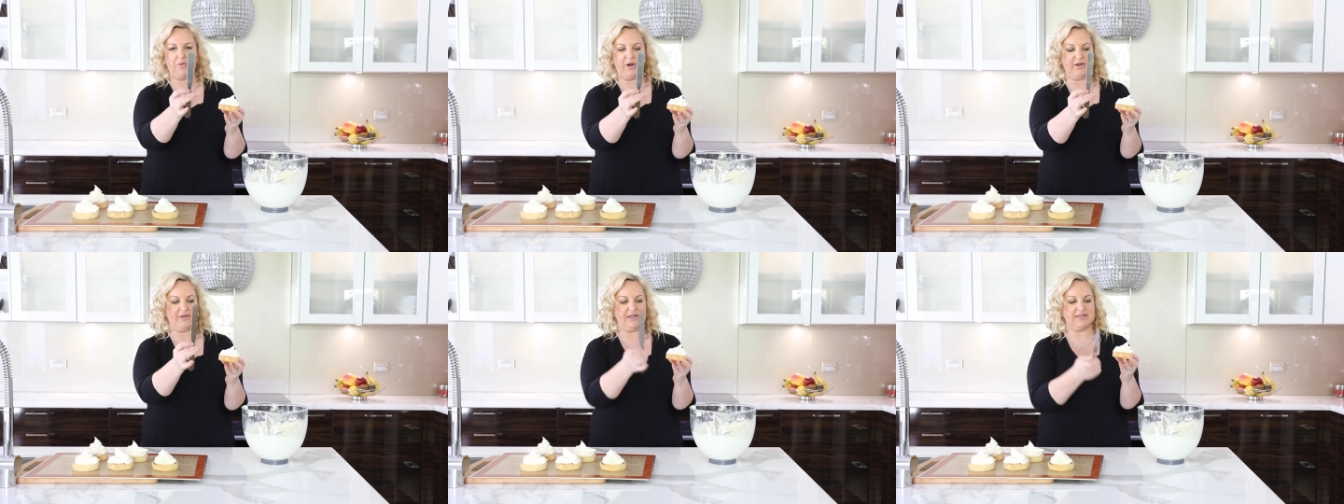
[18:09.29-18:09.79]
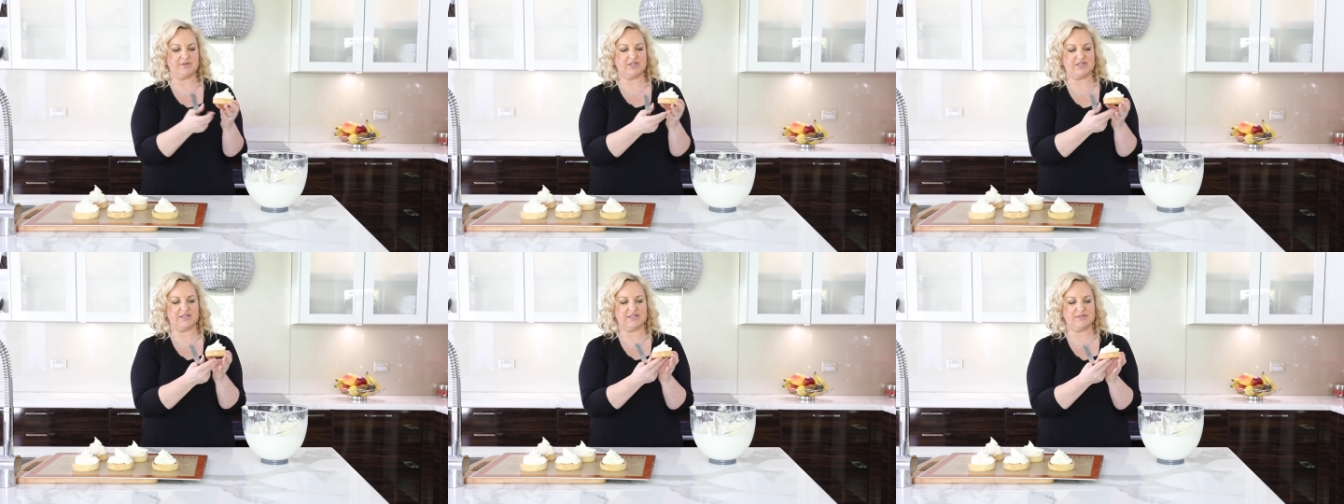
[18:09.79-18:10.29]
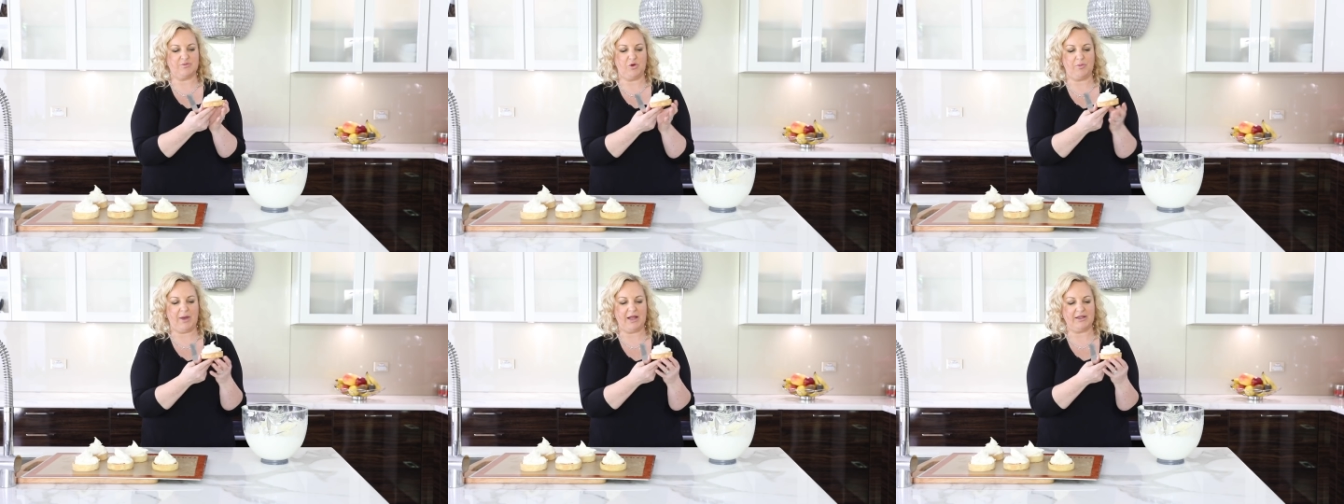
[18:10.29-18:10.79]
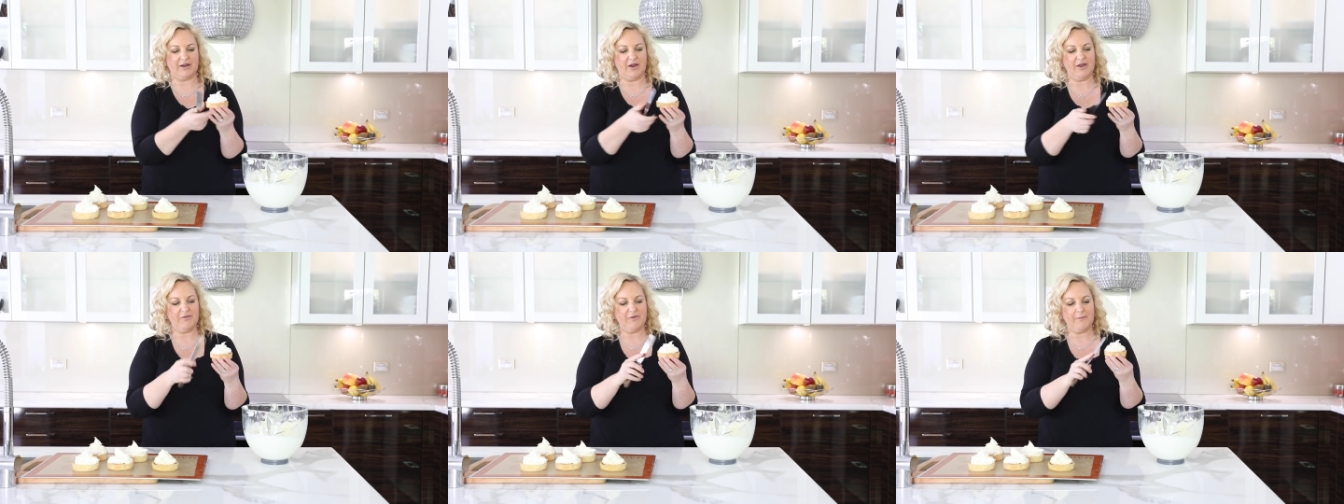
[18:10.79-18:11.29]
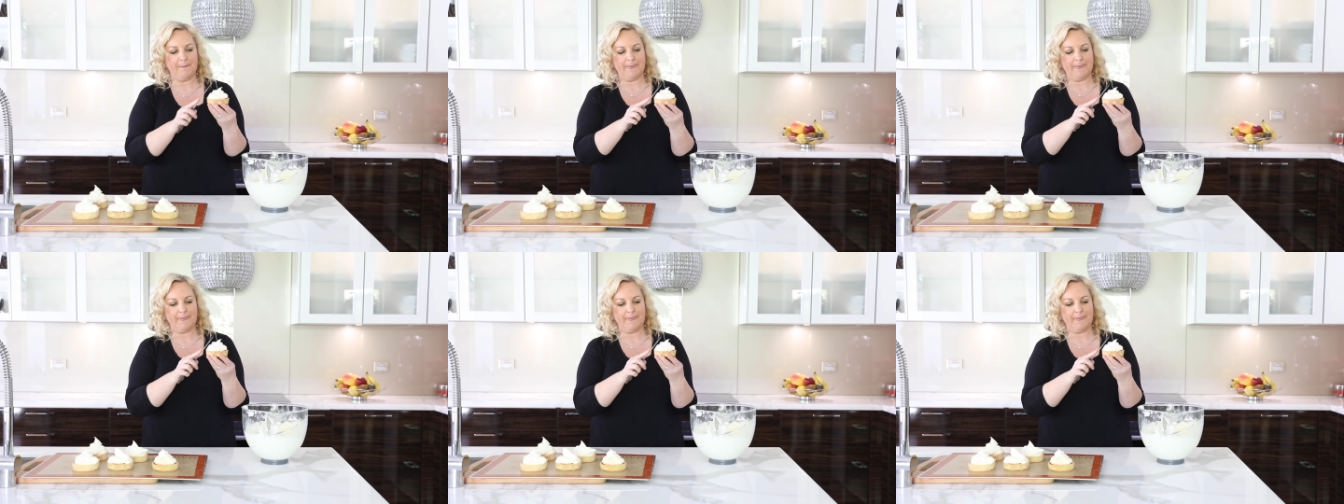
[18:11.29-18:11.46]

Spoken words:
one of these, which is a small palette knife.